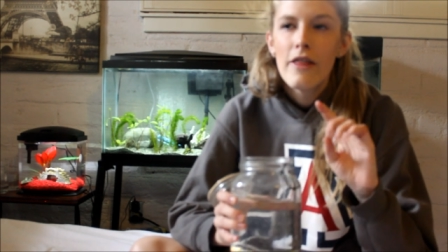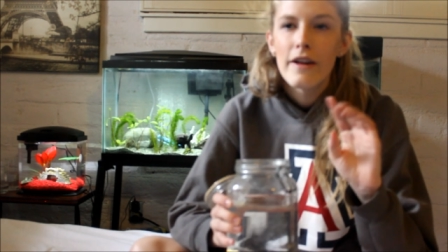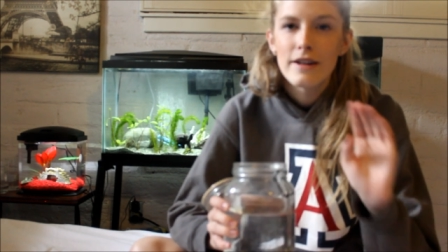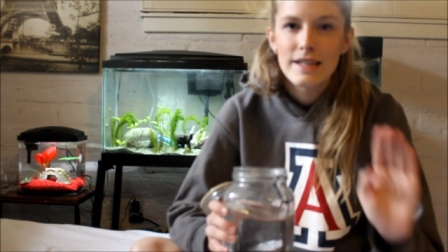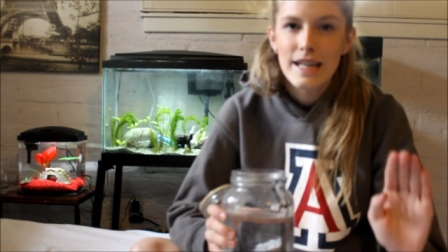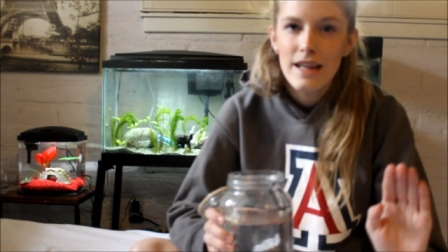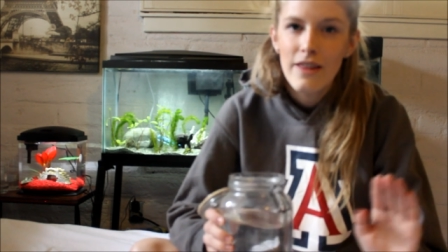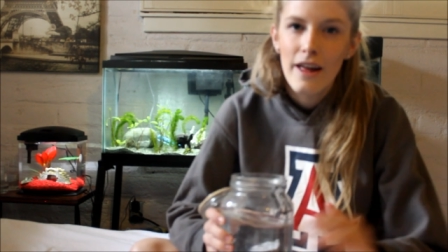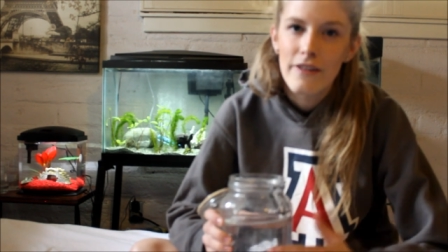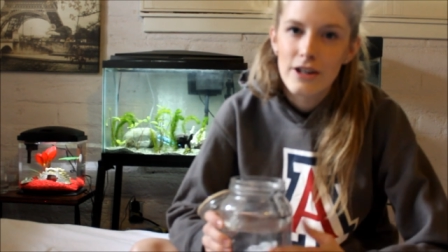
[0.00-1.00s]
their teeth
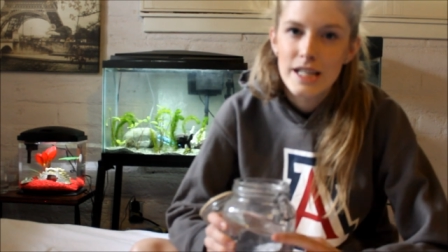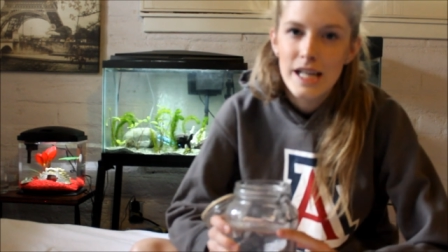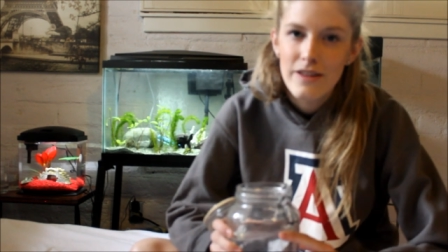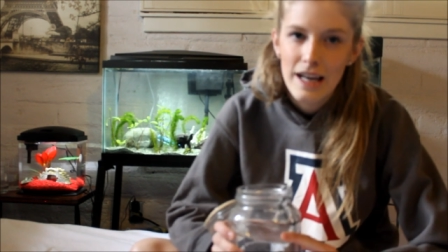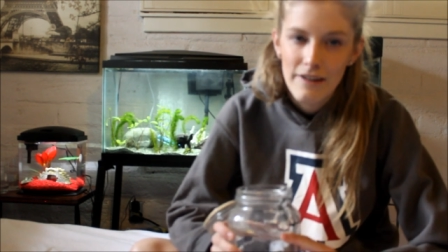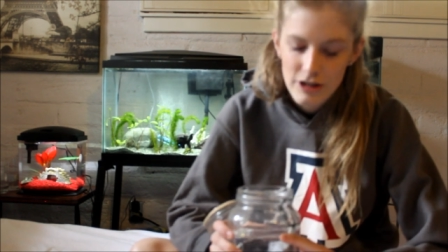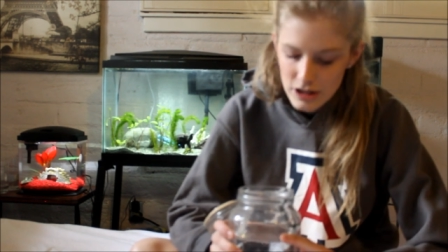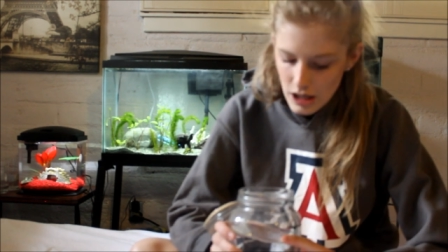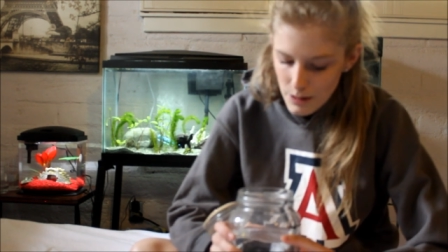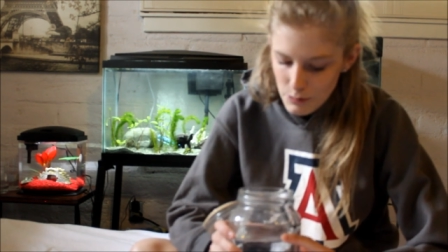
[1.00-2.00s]
and their teeth never
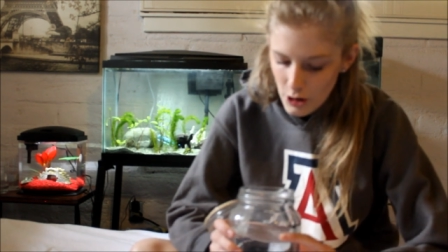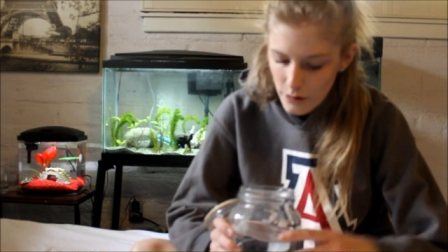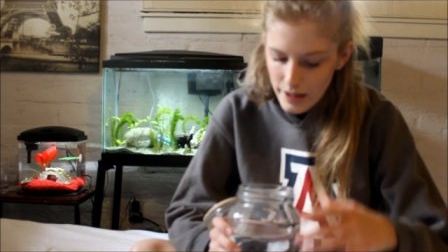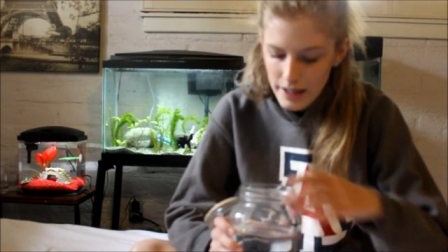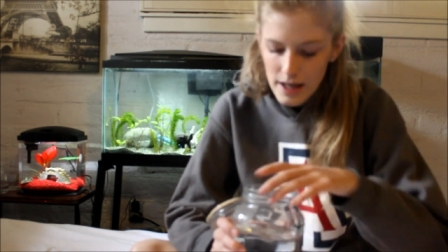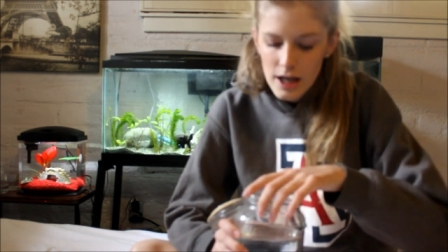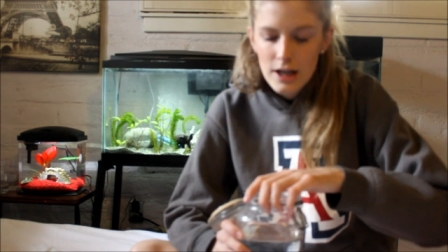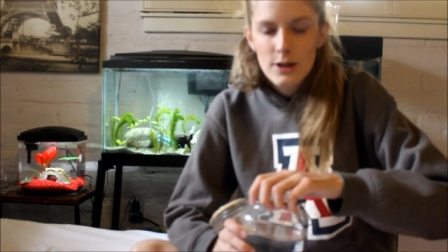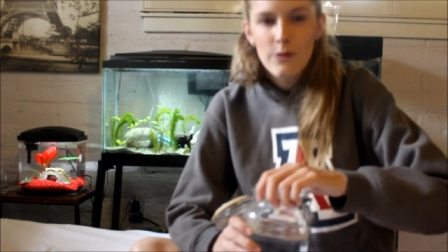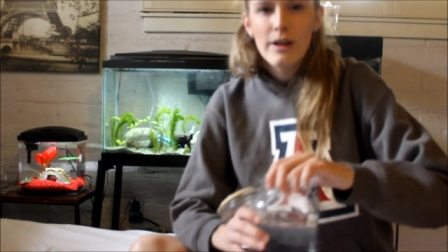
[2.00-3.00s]
stop growing.
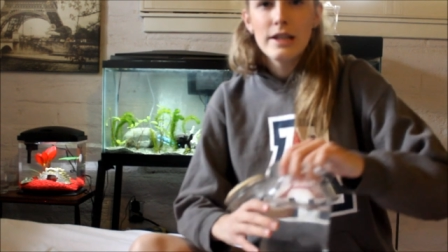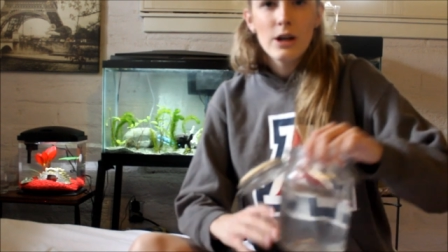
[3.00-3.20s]
So if they